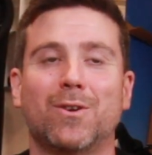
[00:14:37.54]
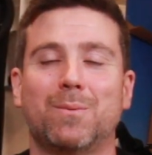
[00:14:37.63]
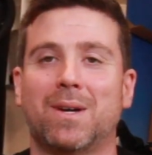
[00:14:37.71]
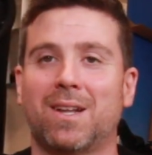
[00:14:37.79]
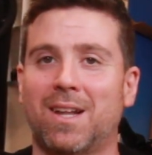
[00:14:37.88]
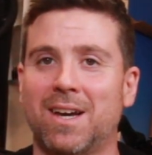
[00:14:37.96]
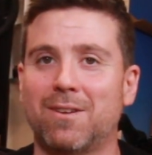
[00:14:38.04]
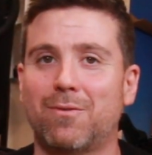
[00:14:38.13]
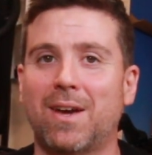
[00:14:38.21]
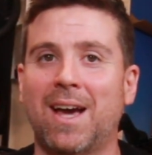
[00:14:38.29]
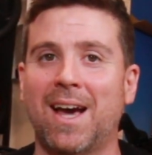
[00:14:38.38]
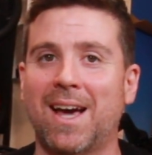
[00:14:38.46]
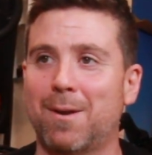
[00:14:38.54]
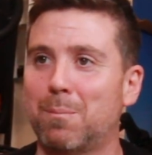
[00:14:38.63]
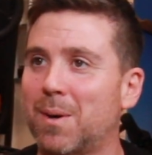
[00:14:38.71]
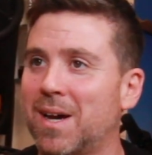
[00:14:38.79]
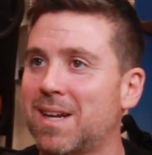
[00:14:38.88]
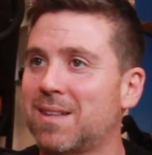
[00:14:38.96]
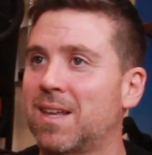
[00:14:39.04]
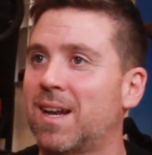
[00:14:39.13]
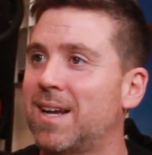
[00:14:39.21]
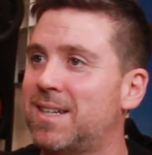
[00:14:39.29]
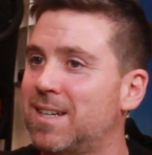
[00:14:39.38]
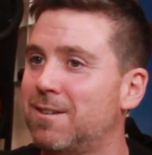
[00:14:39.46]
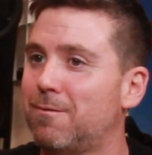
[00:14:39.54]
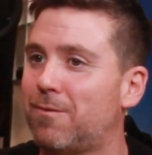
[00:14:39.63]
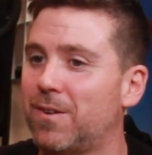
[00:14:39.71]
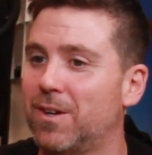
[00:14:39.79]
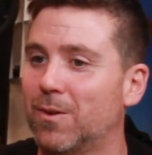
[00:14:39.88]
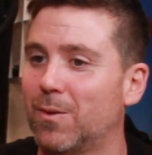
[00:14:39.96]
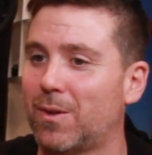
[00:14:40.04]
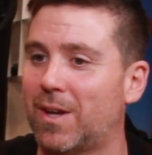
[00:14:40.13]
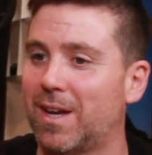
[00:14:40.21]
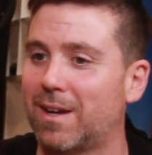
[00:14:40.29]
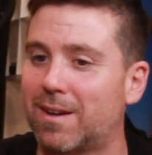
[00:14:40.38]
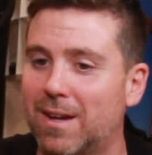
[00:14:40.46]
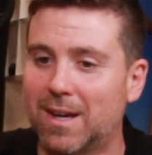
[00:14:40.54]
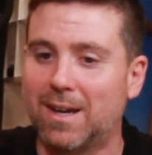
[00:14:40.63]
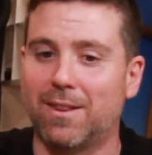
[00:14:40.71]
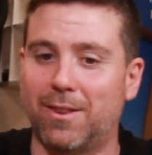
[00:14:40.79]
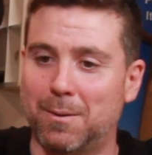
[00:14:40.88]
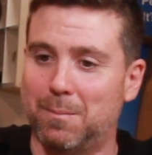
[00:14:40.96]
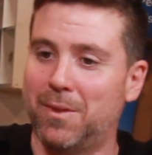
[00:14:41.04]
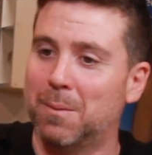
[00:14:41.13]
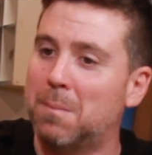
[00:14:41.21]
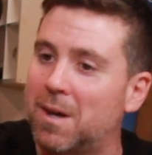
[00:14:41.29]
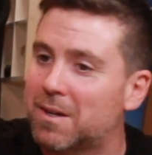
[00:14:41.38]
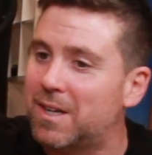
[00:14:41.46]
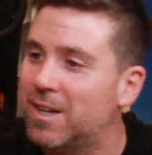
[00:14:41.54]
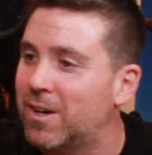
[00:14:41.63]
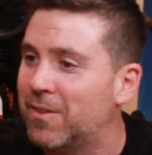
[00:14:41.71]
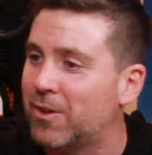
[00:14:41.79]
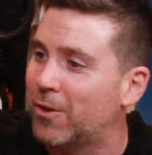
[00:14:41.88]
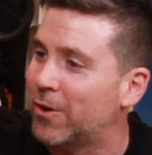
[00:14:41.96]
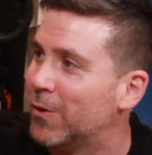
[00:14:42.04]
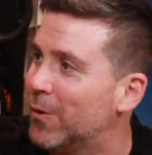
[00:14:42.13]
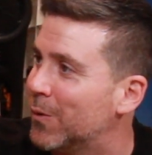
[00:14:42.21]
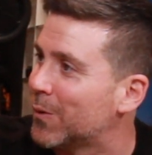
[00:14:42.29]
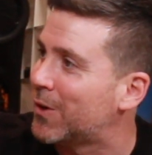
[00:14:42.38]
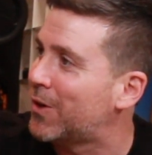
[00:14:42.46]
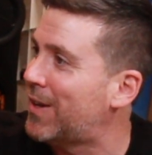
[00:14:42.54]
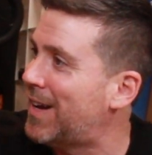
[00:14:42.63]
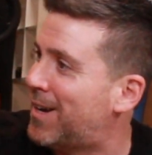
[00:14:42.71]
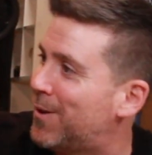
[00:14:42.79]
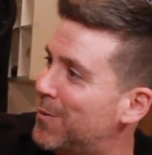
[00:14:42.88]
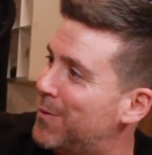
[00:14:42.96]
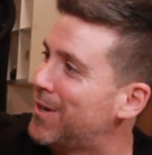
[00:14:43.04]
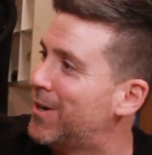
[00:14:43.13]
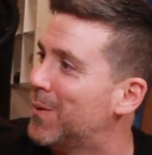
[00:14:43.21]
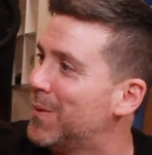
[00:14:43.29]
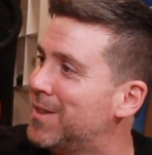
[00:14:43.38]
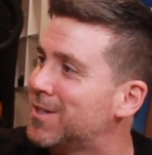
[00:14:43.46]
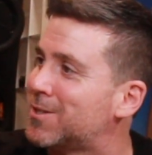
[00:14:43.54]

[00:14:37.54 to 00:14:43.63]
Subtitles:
in my life had a bike that I didn't feel like the monkey on the little clown, in the